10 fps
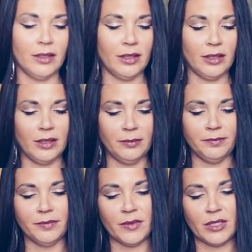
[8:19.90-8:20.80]
Um,
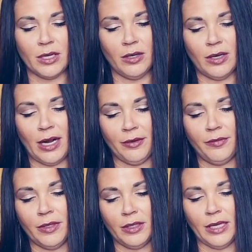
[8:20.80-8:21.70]
so I
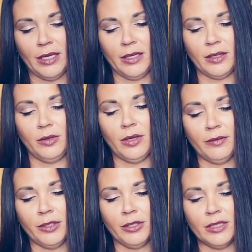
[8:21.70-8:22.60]
feel like
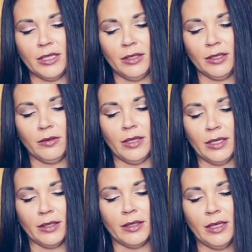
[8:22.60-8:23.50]
whoever you're dealing
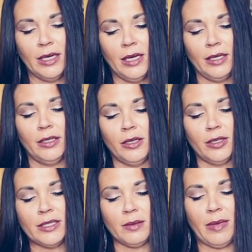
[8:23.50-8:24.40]
with, you know,
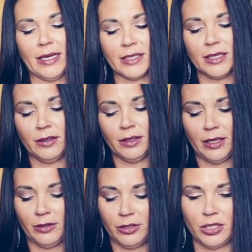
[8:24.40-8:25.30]
it's a masculine
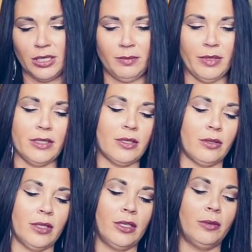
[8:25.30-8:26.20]
energy, but it
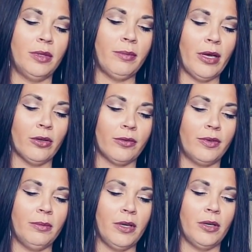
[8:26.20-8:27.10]
certainly could be male or
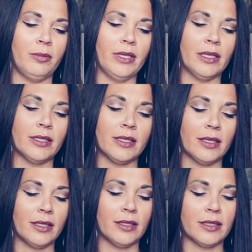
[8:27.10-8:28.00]
female because
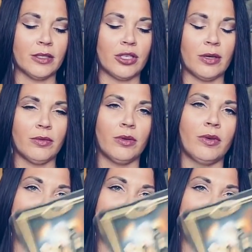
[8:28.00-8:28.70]
it is a general